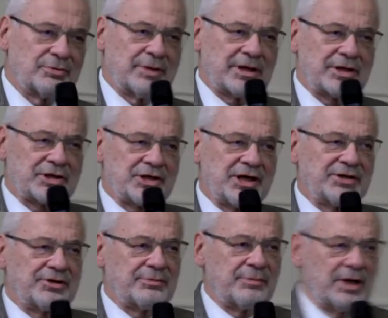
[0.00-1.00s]
make a side
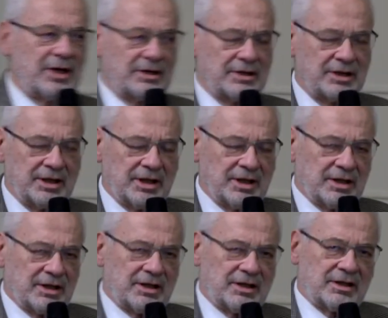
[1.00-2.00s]
remark,
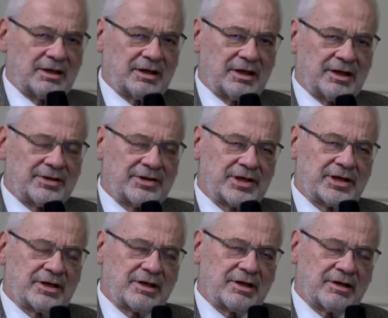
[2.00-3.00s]
I
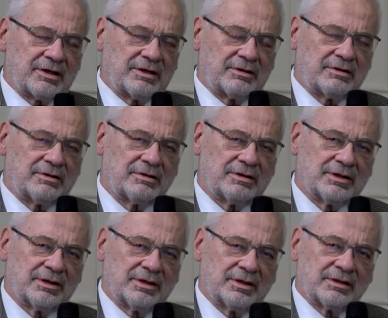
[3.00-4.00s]
think
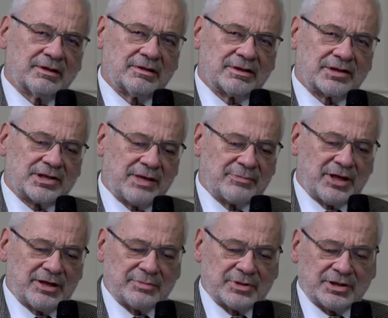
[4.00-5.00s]

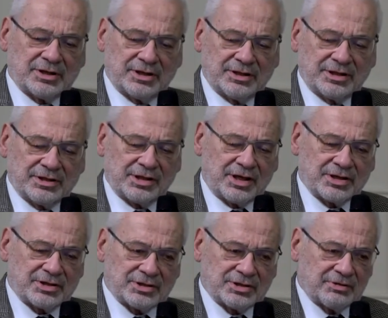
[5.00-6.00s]
sometimes in
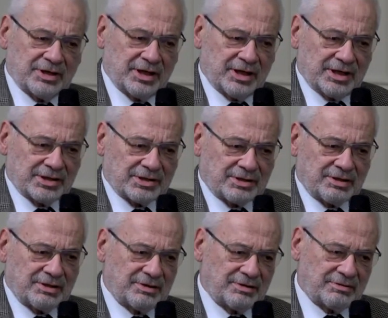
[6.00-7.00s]
discussions you are asked
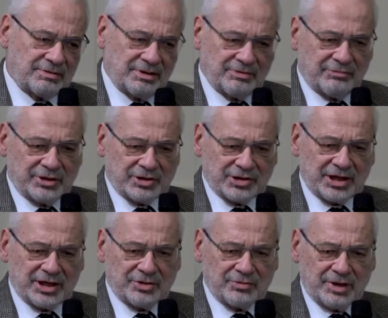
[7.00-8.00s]
in which
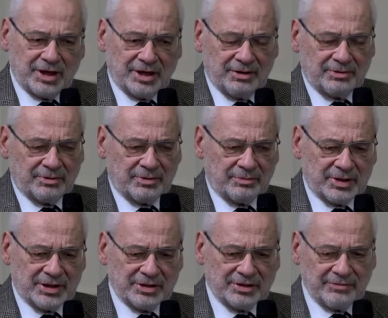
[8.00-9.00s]
stage we are
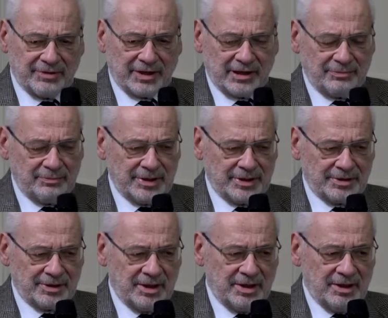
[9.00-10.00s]
by the
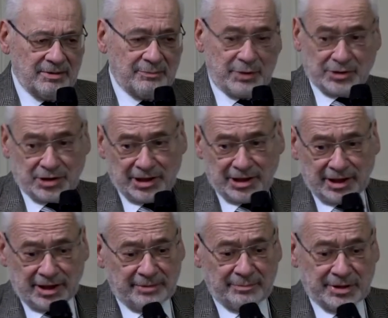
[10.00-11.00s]
development. Personally,
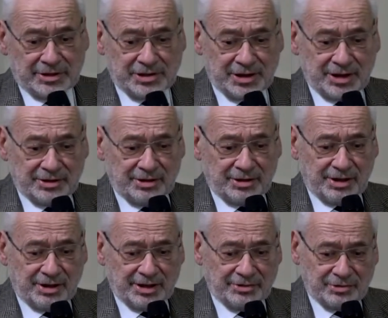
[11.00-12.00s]
I may say and
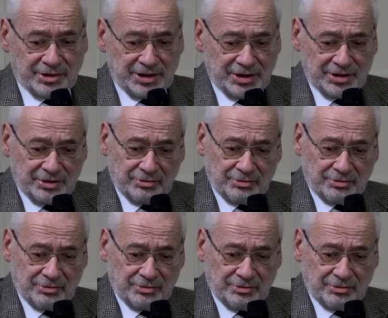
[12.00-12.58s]
regret to say so,